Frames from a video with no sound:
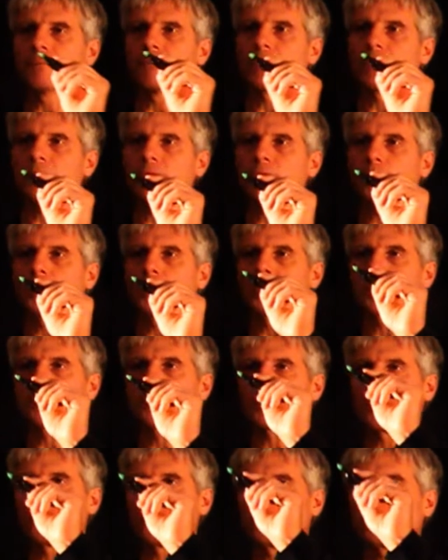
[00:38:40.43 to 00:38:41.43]
the following
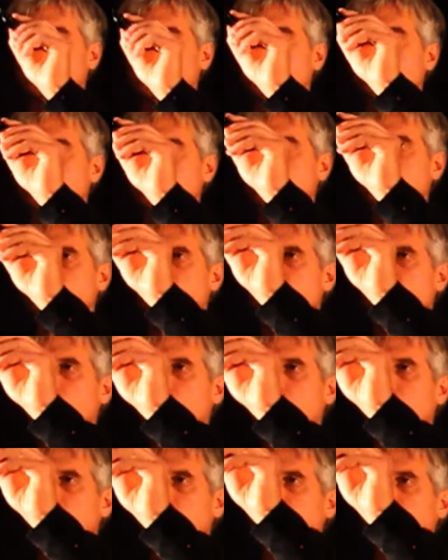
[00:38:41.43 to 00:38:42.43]
properties.
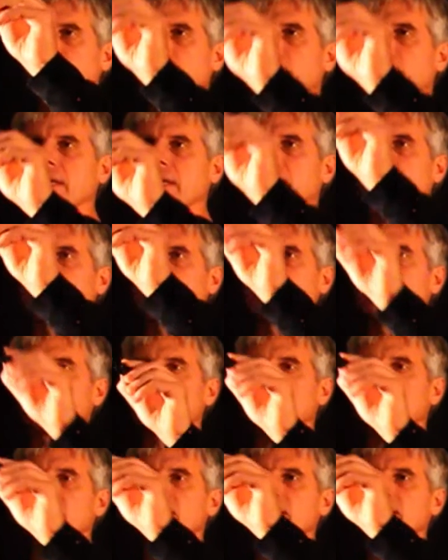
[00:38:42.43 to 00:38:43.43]
So if we
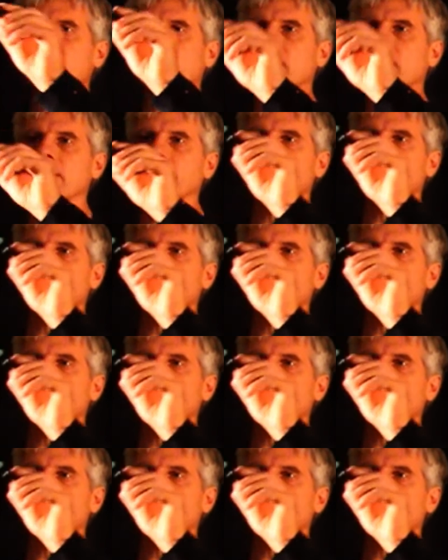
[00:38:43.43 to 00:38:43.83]
consider